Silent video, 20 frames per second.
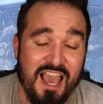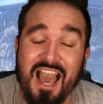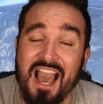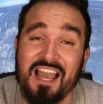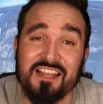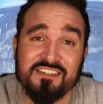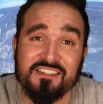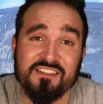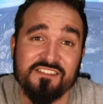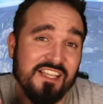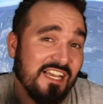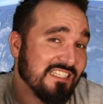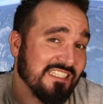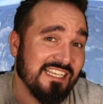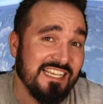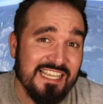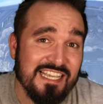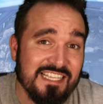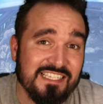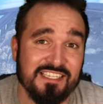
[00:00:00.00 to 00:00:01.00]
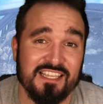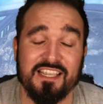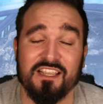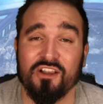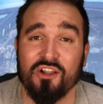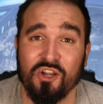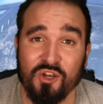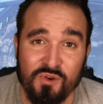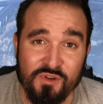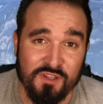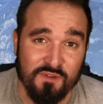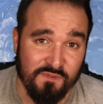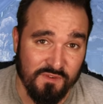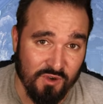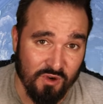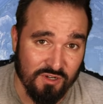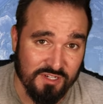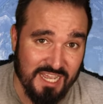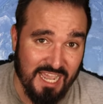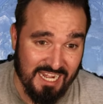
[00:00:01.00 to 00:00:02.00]
And that is including
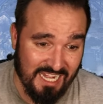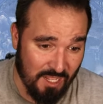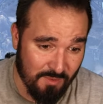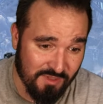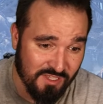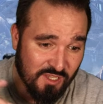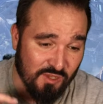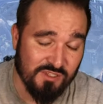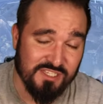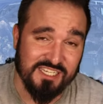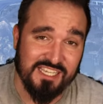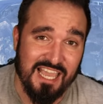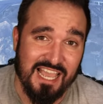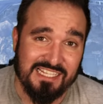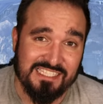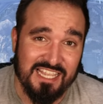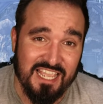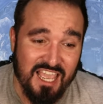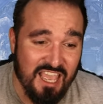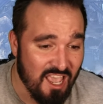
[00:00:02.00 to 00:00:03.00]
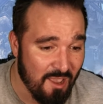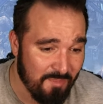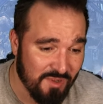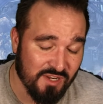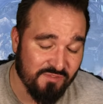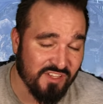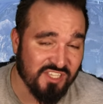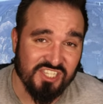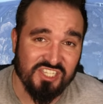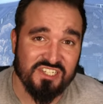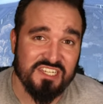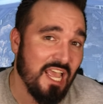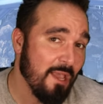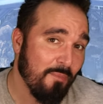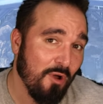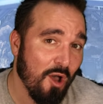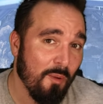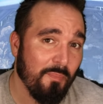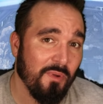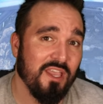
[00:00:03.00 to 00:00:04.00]
Fjordur, allowing you to get a bit of a step
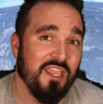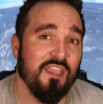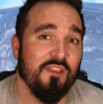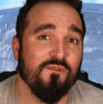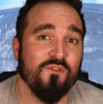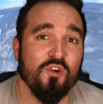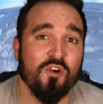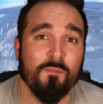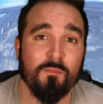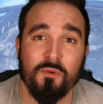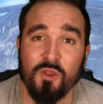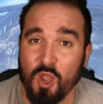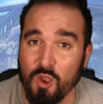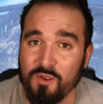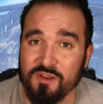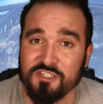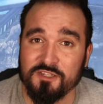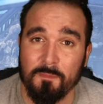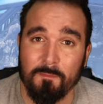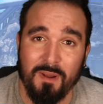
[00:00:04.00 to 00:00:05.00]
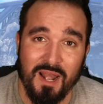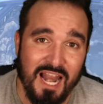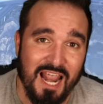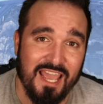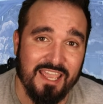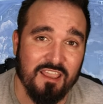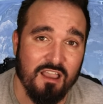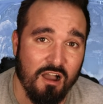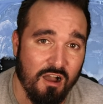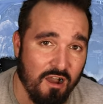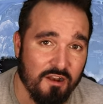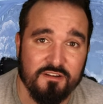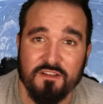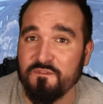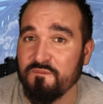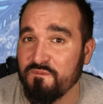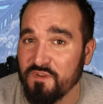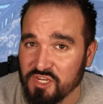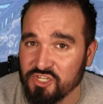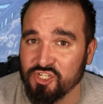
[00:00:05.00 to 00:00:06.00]
up if you're going to play on
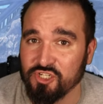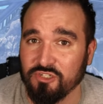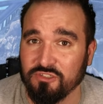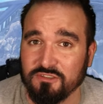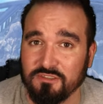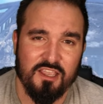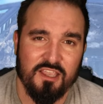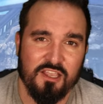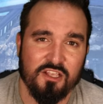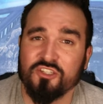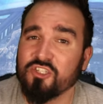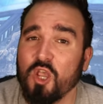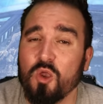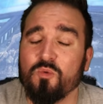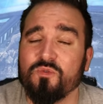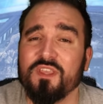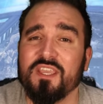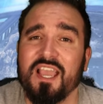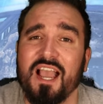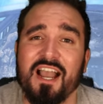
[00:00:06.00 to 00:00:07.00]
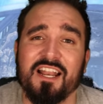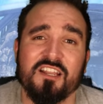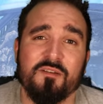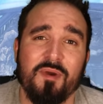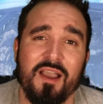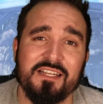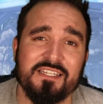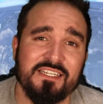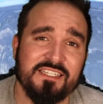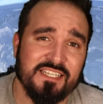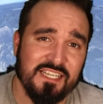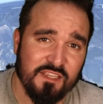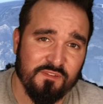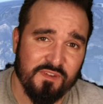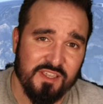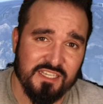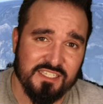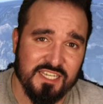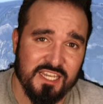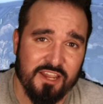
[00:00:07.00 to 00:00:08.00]
official. So the animated T
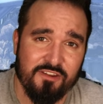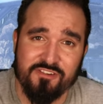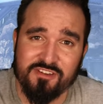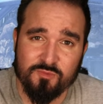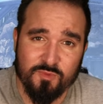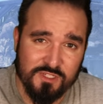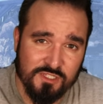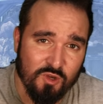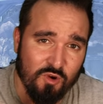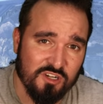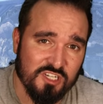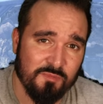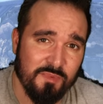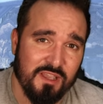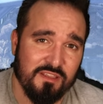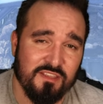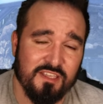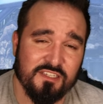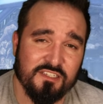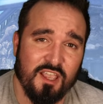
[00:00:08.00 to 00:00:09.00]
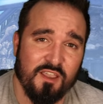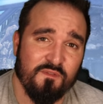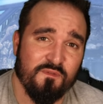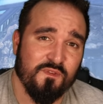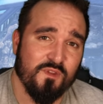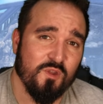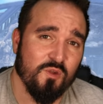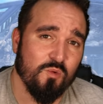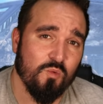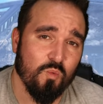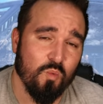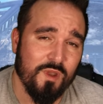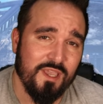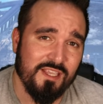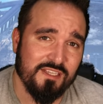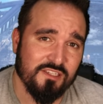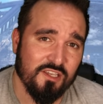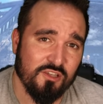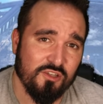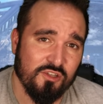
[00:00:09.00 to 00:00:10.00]
V series, we talked about this a few
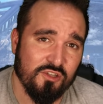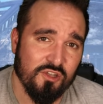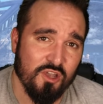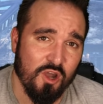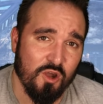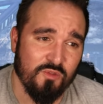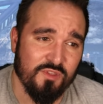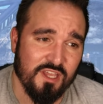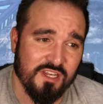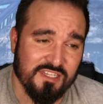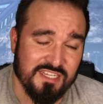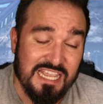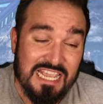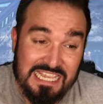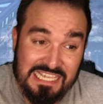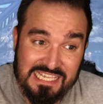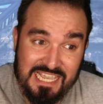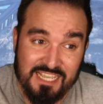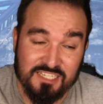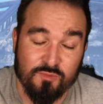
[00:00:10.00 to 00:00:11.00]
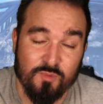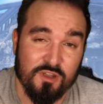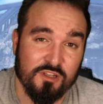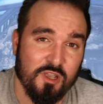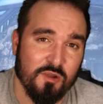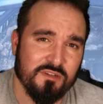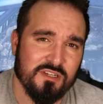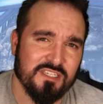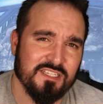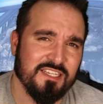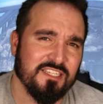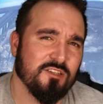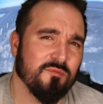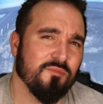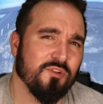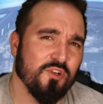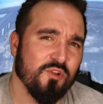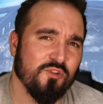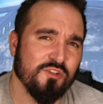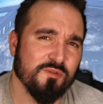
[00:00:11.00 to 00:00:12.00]
weeks ago, that yes, we are going to see some news